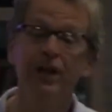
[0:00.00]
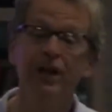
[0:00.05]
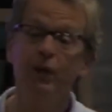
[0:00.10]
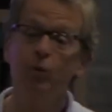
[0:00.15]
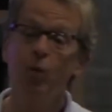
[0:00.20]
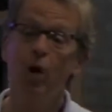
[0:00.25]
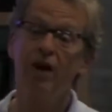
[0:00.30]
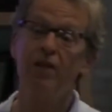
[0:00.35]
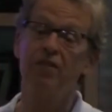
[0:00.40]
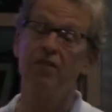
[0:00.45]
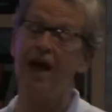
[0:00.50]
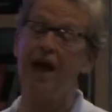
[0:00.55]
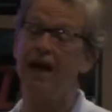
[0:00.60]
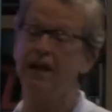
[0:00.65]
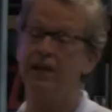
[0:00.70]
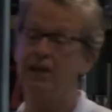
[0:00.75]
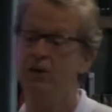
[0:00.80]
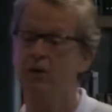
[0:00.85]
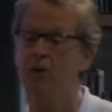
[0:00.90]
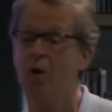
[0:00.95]
want to
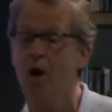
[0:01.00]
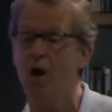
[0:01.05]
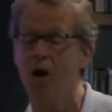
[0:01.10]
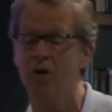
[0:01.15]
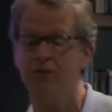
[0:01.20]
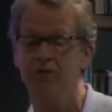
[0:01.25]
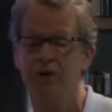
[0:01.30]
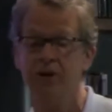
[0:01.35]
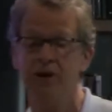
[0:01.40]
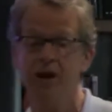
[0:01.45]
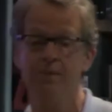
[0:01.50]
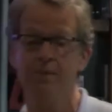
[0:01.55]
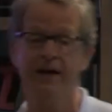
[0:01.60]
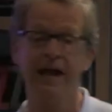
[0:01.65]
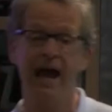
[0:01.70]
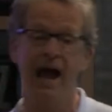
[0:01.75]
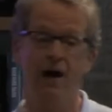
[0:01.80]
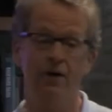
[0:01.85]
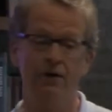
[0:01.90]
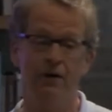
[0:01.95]
thank you all for coming
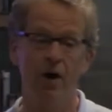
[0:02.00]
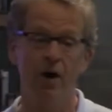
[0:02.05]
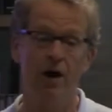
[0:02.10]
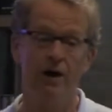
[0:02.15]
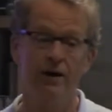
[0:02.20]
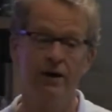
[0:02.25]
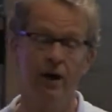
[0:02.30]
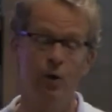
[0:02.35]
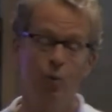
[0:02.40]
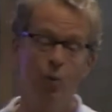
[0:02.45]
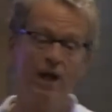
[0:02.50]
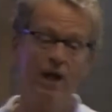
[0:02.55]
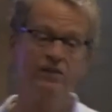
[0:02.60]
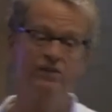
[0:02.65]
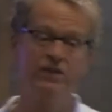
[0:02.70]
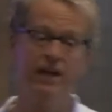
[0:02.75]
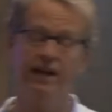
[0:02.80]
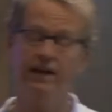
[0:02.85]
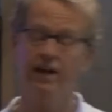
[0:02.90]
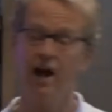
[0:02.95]
out on a
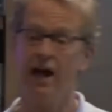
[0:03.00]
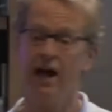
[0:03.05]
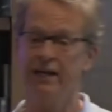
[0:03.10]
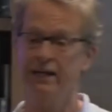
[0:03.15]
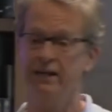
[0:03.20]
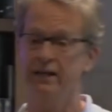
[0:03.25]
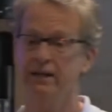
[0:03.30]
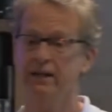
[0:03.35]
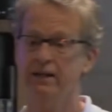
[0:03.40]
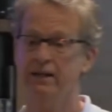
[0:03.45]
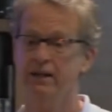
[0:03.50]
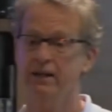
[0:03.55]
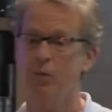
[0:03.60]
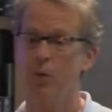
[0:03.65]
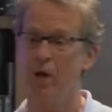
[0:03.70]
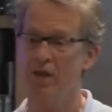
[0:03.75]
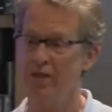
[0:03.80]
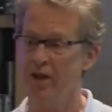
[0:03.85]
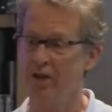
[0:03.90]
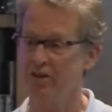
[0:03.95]
Wednesday night
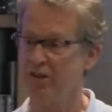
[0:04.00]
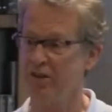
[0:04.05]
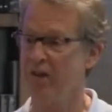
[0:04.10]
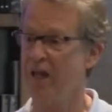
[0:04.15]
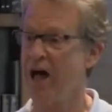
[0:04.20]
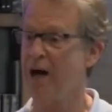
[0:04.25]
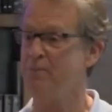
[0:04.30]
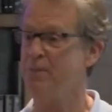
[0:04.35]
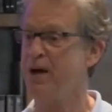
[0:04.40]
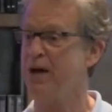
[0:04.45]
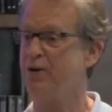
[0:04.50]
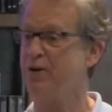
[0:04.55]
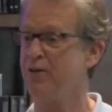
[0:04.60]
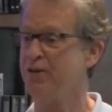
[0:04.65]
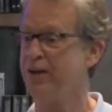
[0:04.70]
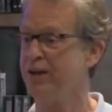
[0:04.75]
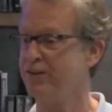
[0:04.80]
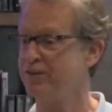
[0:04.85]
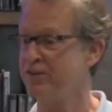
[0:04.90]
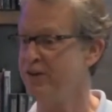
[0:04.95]
when there's a lot better
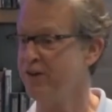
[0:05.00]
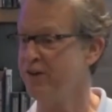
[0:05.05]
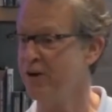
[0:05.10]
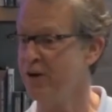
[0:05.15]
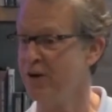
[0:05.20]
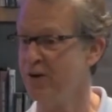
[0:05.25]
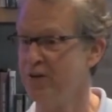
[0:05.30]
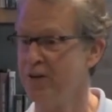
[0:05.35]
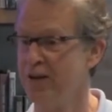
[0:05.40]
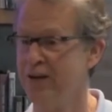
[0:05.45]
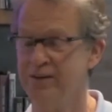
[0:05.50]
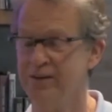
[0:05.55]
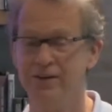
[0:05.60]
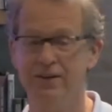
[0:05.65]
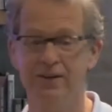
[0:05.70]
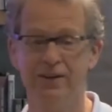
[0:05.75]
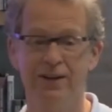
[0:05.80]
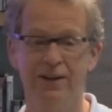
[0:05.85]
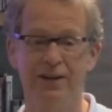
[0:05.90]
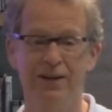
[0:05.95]
things to do than
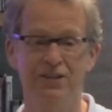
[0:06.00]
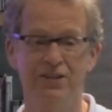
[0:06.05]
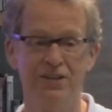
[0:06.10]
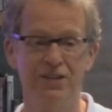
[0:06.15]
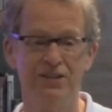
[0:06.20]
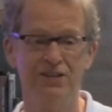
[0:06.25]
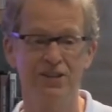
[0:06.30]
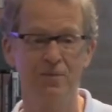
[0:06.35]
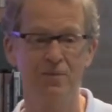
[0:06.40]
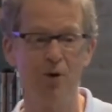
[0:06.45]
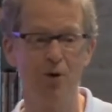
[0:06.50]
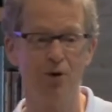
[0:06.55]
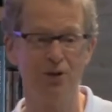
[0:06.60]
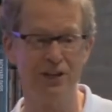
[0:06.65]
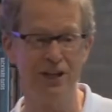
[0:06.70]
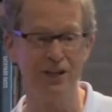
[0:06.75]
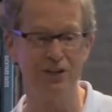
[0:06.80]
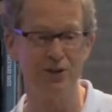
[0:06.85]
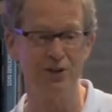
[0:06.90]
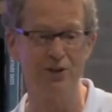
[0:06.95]
see some old
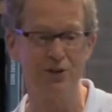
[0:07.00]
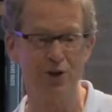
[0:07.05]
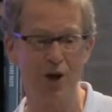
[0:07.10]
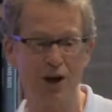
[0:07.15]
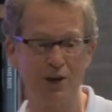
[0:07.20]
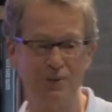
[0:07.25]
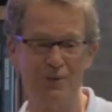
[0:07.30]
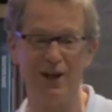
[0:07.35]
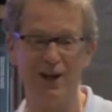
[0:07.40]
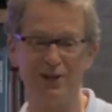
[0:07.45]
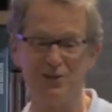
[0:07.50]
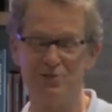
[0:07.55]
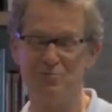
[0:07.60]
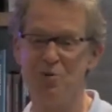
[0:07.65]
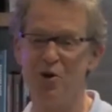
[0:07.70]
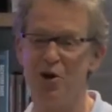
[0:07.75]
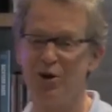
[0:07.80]
geezer talk about his book.